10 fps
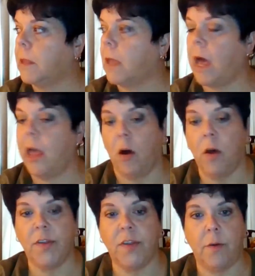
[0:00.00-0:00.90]
I
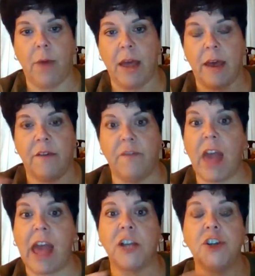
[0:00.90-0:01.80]
also have
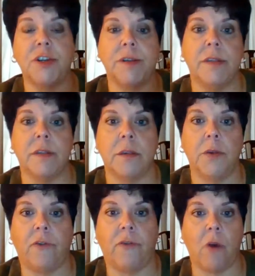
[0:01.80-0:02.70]
ashes
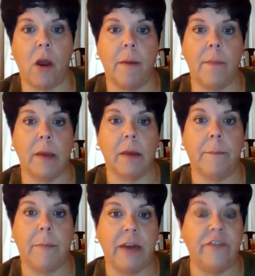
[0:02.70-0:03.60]
from
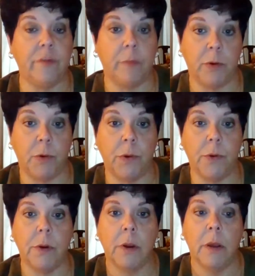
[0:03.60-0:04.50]
my familiar
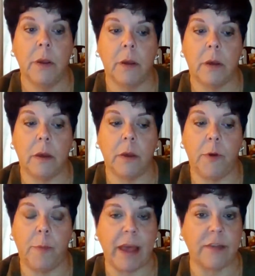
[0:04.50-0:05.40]
who
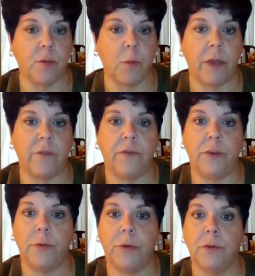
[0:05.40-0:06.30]
passed away a few
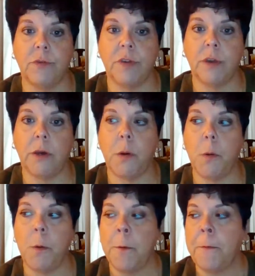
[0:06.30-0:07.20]
years ago,
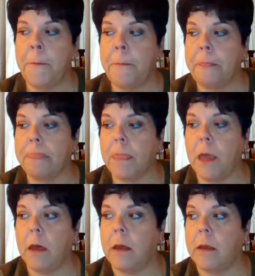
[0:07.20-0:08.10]

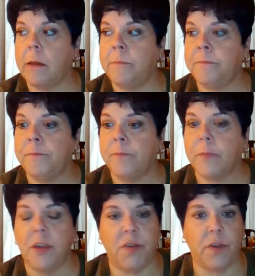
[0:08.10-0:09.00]

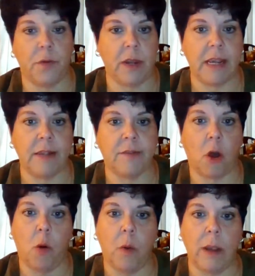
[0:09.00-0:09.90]
so that he's
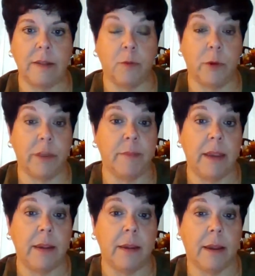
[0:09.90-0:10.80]
always with
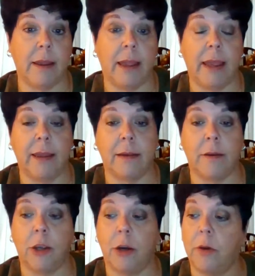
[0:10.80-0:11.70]
me. And
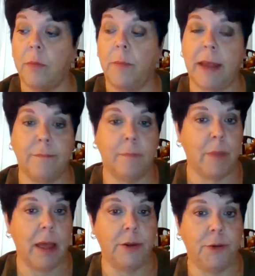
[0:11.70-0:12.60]
you know,
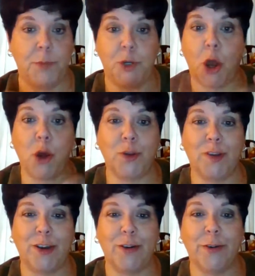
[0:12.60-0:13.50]
my dogs
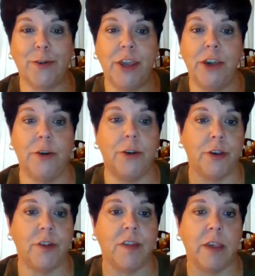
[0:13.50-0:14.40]
that are here and you
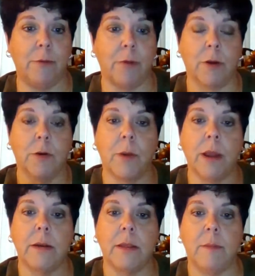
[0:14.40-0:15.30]
see running
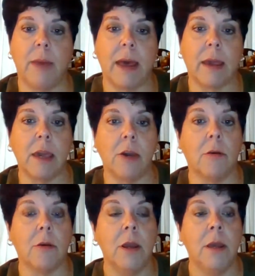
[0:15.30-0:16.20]
around in the back here,
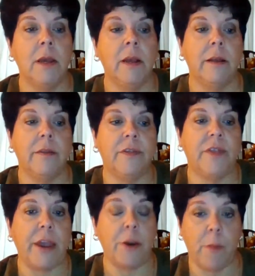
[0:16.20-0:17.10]

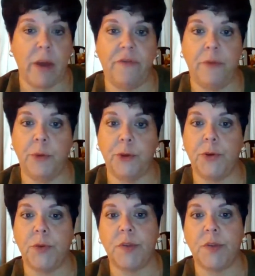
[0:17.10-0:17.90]
they are my familiars